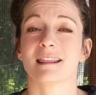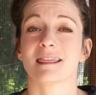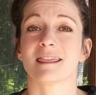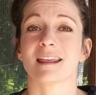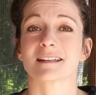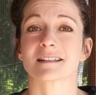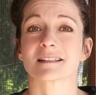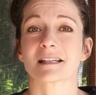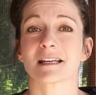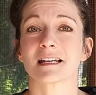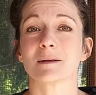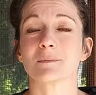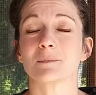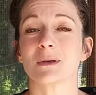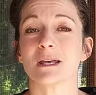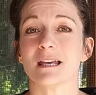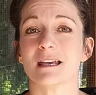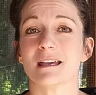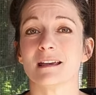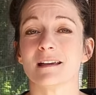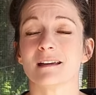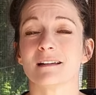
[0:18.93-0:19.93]
that's going to
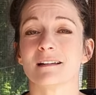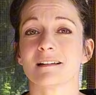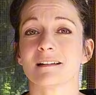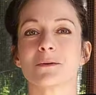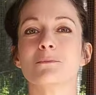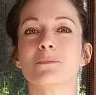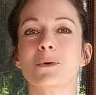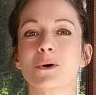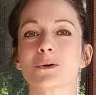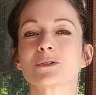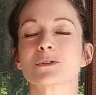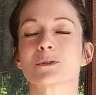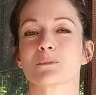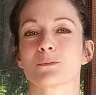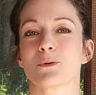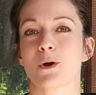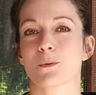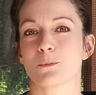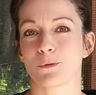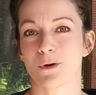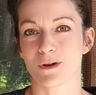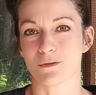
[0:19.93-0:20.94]
be the most
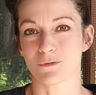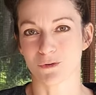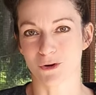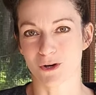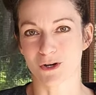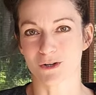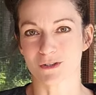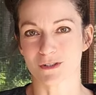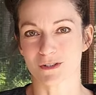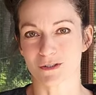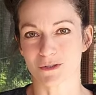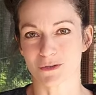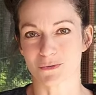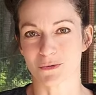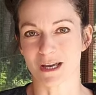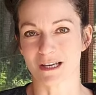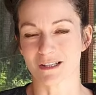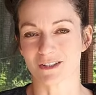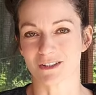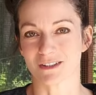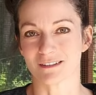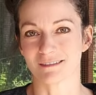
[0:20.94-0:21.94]
appropriate for your
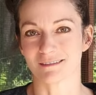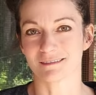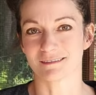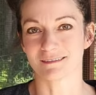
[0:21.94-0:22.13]
situation.